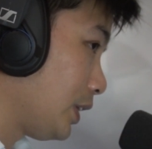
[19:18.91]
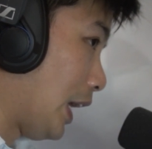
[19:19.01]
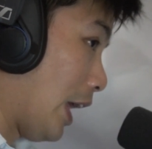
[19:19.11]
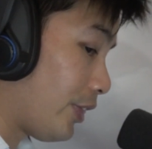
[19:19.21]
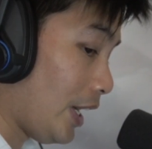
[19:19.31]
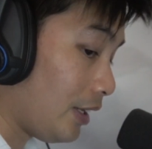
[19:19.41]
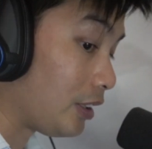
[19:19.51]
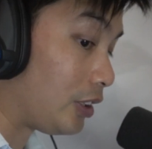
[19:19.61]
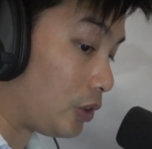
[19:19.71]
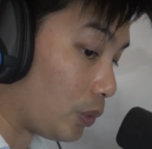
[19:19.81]
And
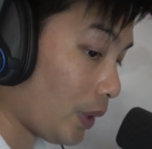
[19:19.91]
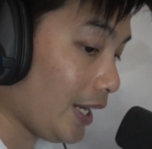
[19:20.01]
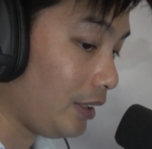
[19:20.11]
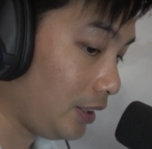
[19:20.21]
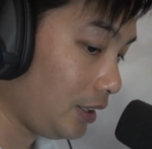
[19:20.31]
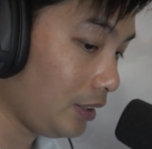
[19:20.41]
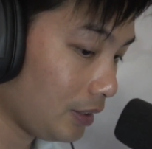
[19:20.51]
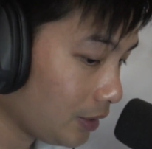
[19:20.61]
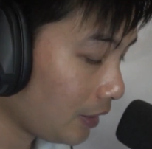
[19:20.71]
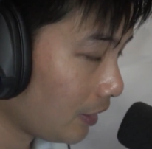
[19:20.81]
that greatly
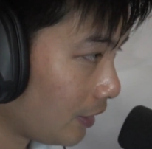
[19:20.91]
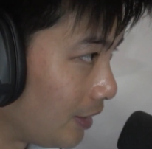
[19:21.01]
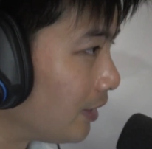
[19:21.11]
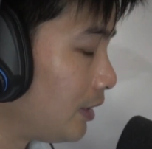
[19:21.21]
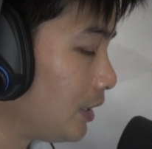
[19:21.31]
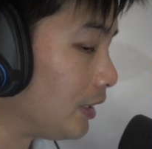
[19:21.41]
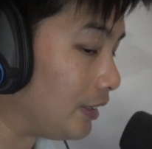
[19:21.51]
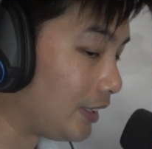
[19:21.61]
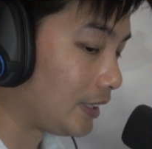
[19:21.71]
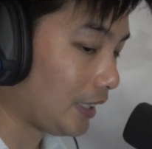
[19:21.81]

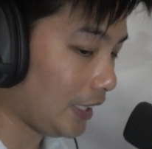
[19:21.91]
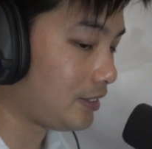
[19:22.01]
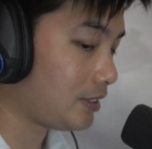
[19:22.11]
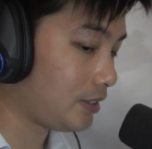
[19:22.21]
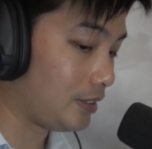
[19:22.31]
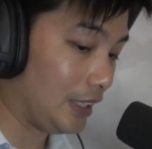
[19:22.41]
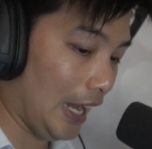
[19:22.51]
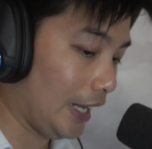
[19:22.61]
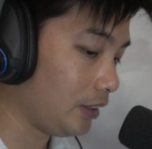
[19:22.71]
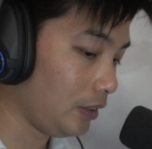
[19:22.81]
negates the
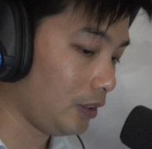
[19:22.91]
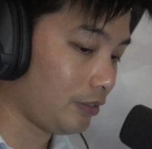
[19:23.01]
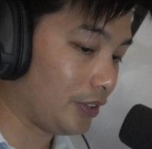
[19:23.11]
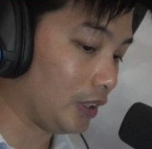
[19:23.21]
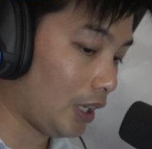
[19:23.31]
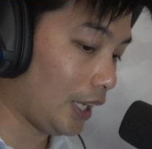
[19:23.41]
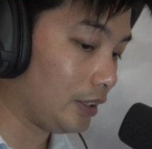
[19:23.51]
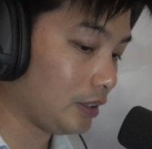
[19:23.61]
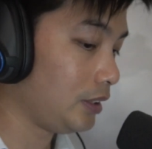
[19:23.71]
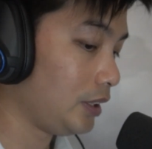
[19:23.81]
angle of the line.